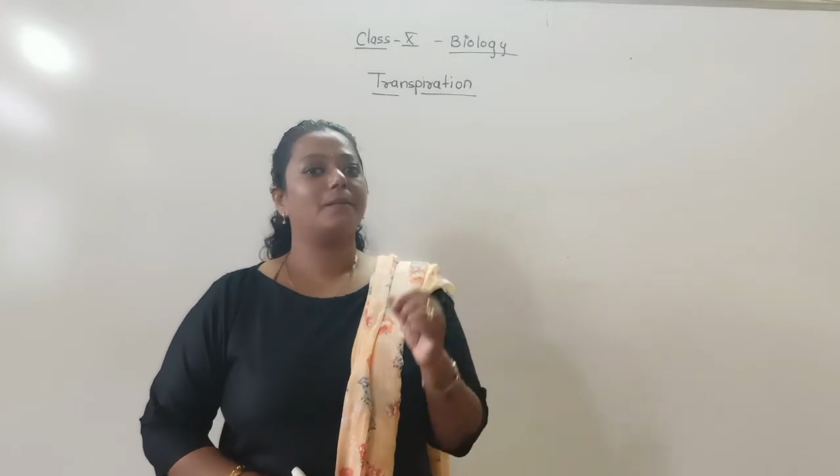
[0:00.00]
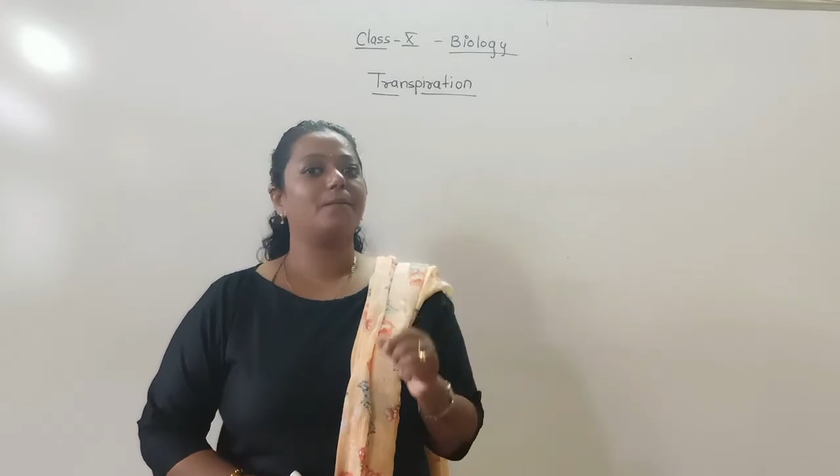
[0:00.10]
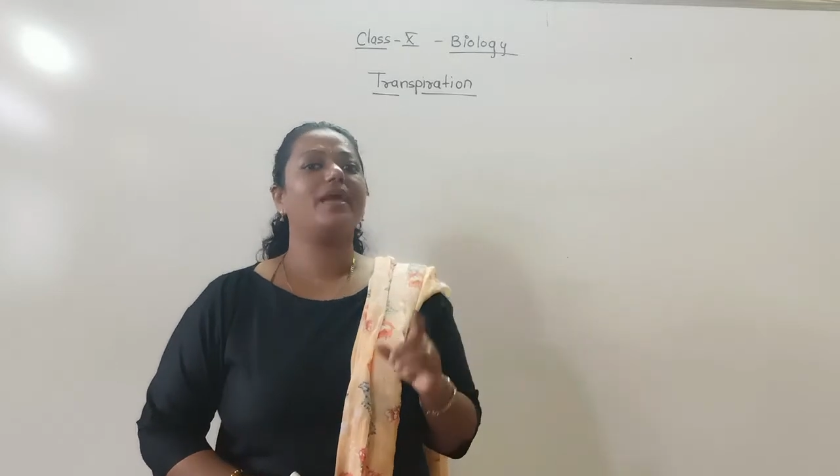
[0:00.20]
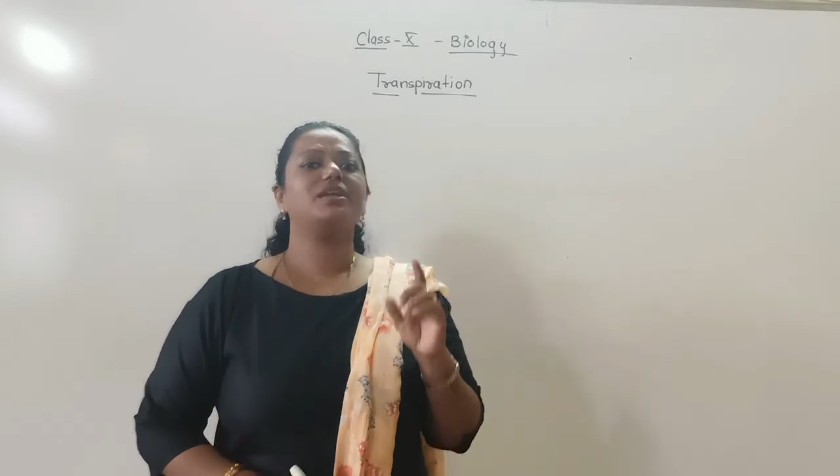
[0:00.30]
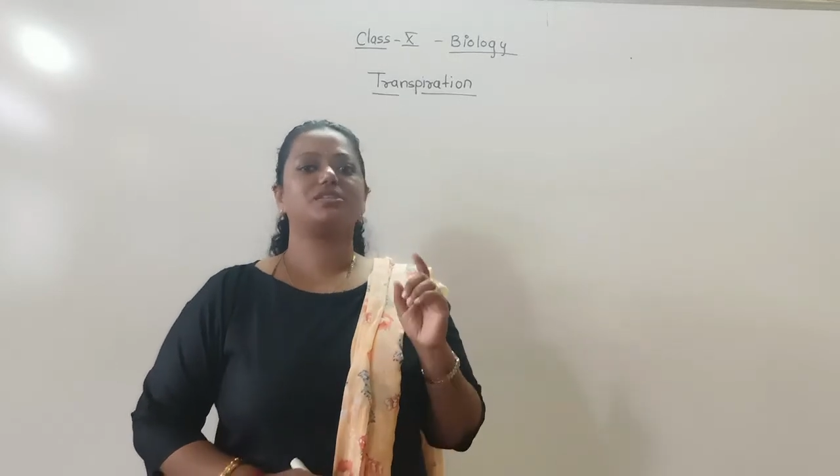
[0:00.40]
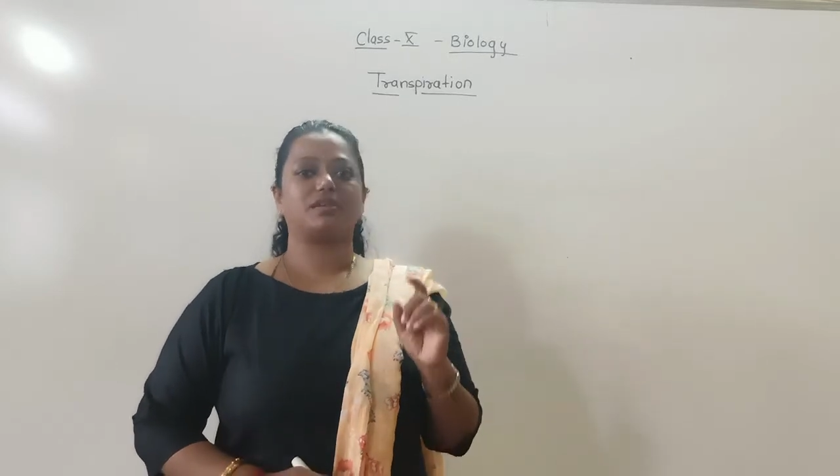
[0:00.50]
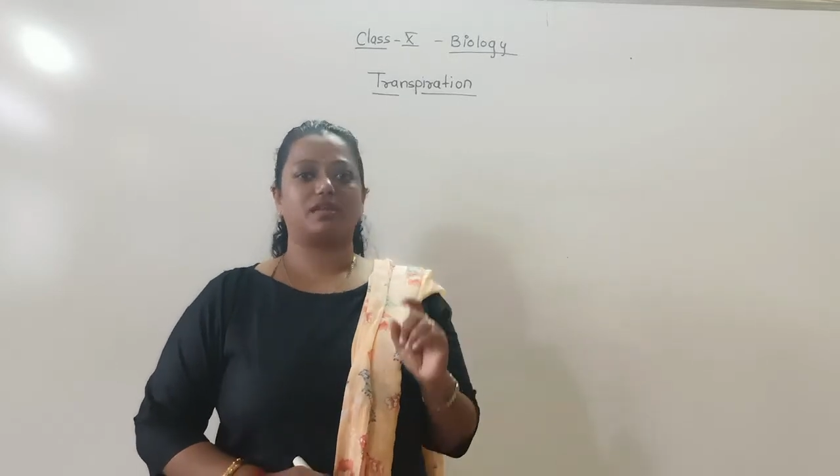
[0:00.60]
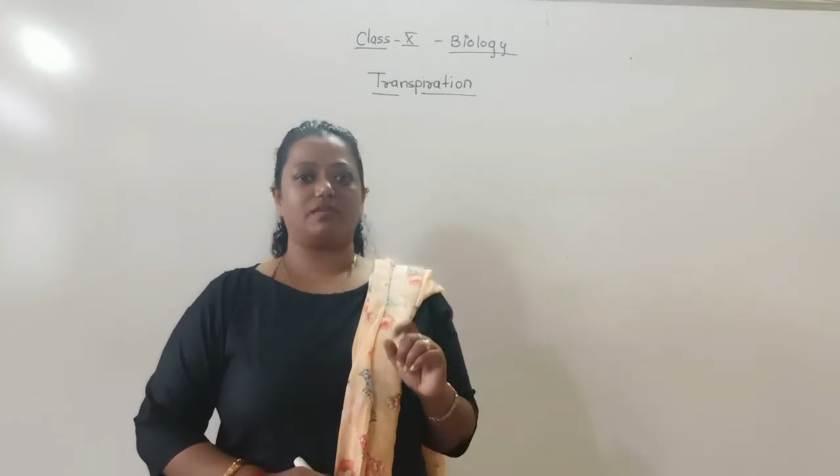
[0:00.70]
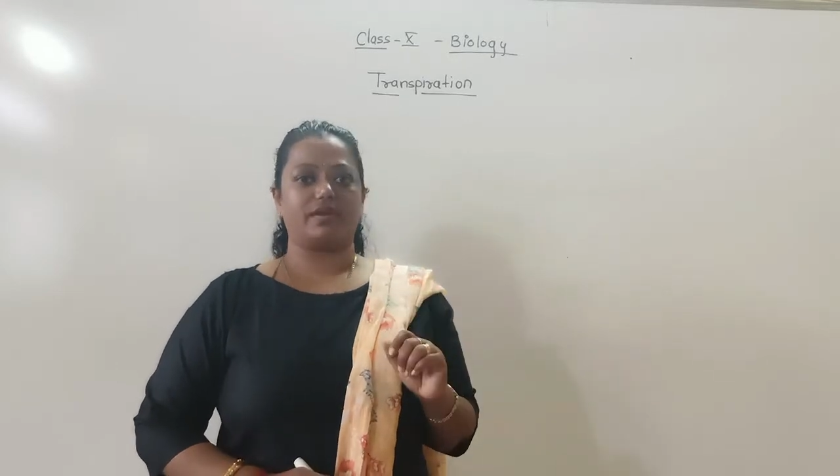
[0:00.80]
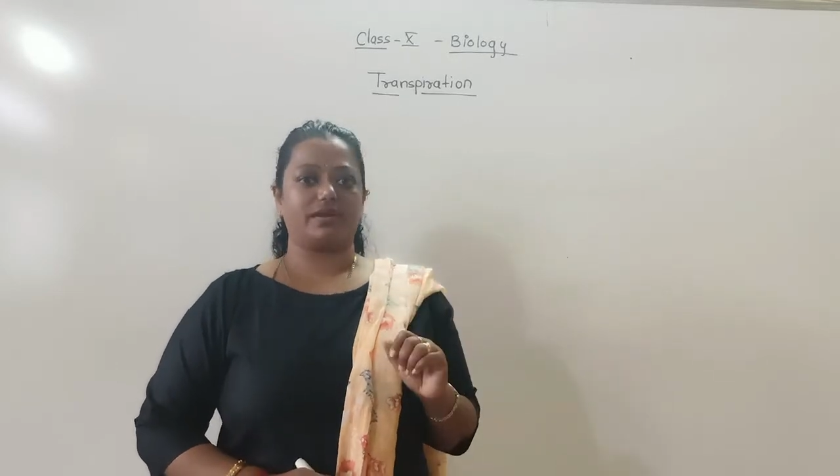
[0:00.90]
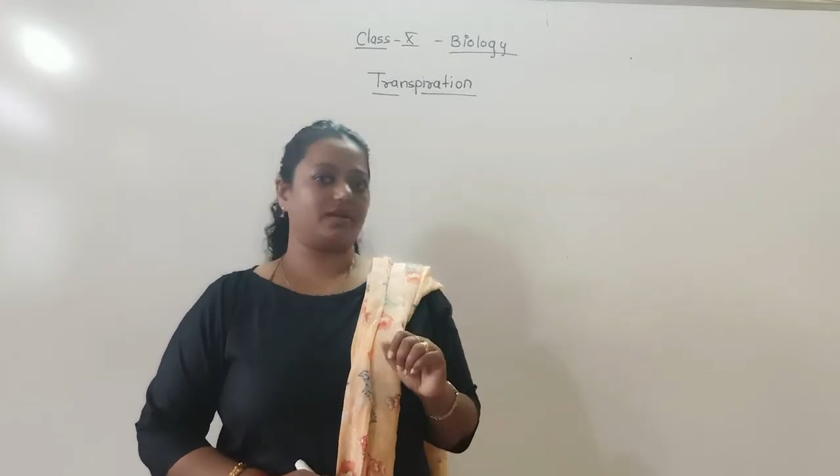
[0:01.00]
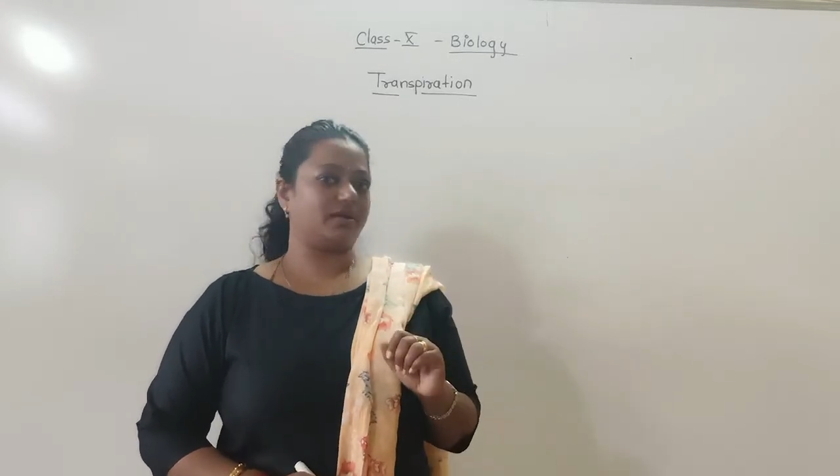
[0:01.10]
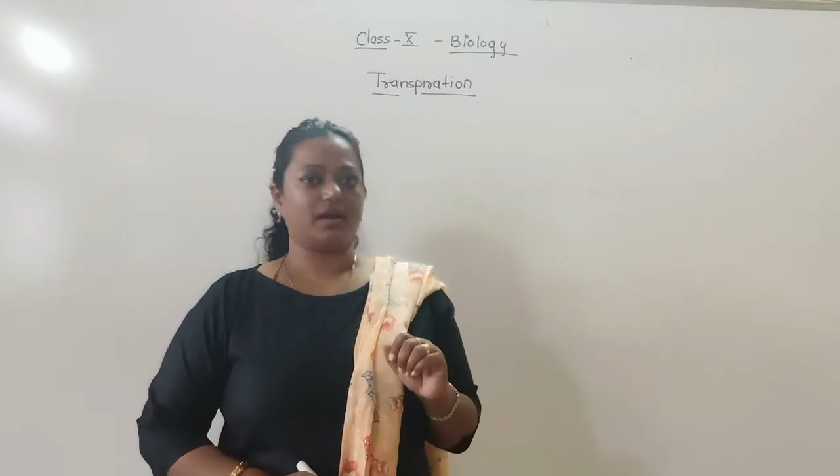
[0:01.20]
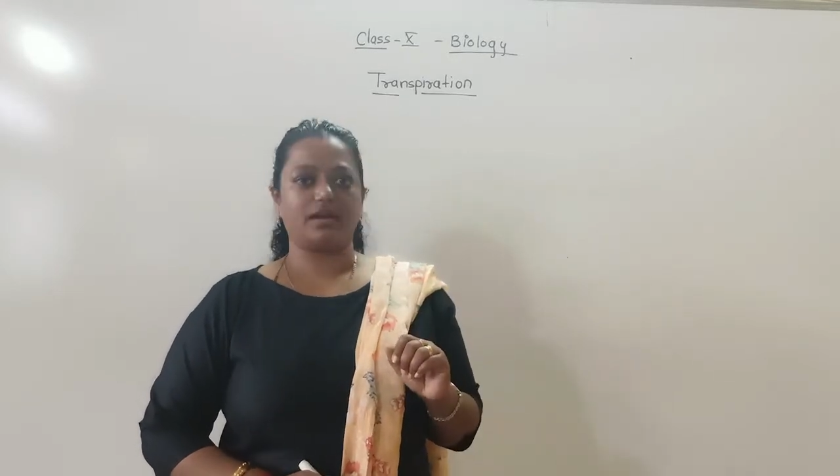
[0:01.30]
major event.